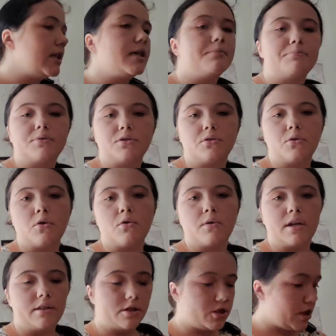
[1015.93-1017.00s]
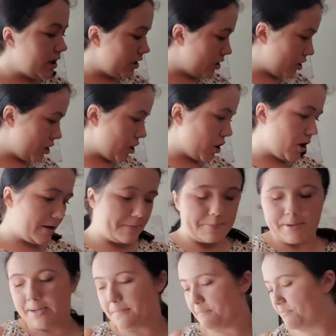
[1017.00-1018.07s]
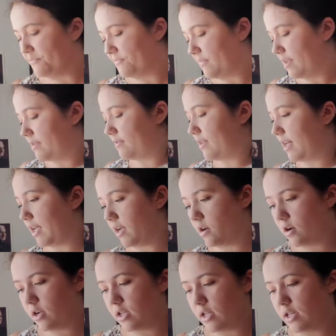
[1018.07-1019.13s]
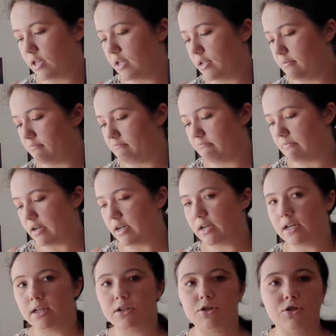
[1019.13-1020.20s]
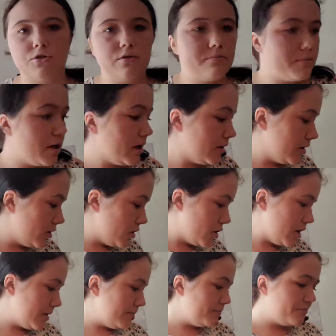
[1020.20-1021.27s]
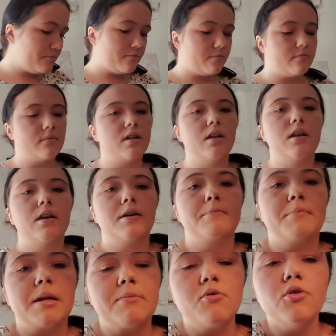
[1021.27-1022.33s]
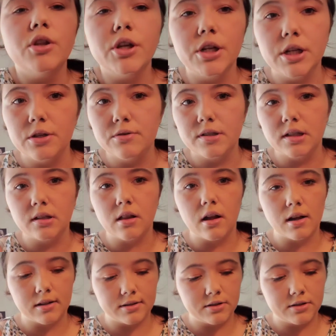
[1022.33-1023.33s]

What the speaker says: Lip Duo in the shade Charming that I got in my June BoxyCharm. But I'm only going to use the gloss.